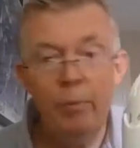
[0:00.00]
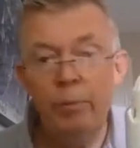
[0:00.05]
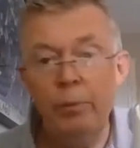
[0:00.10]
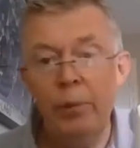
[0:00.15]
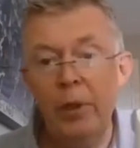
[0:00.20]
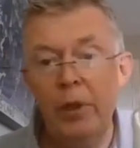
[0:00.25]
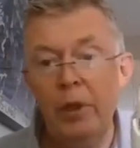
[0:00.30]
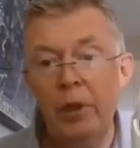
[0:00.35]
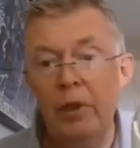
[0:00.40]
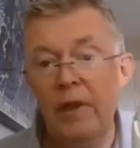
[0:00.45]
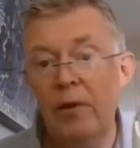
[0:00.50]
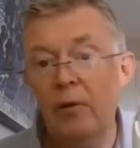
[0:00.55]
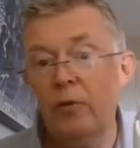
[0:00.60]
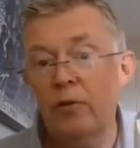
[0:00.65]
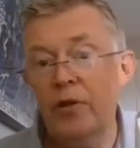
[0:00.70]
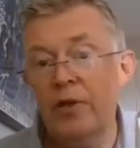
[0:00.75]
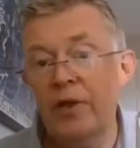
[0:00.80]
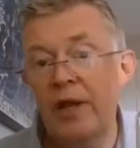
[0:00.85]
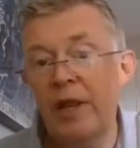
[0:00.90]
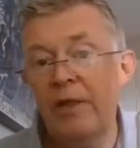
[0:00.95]
putting that
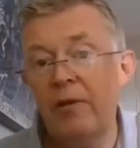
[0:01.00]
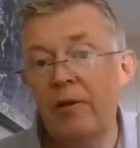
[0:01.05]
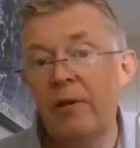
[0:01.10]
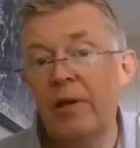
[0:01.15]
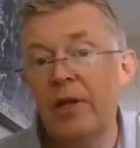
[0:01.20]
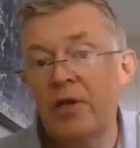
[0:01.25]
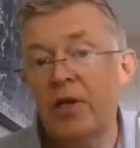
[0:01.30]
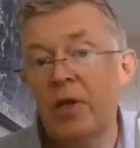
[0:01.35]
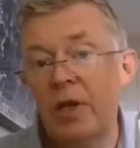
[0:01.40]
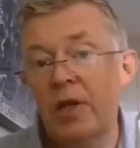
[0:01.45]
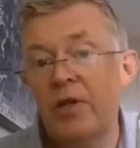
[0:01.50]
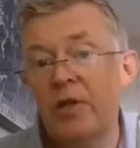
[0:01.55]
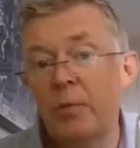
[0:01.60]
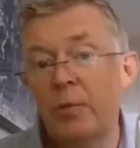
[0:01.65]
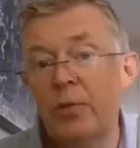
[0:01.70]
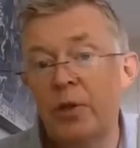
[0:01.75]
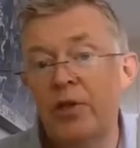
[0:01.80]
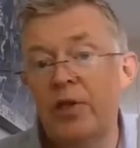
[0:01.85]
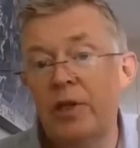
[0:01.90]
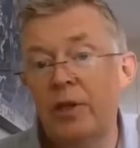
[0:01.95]
all together, it's a
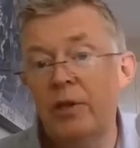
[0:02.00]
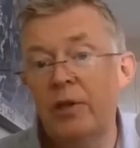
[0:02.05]
pretty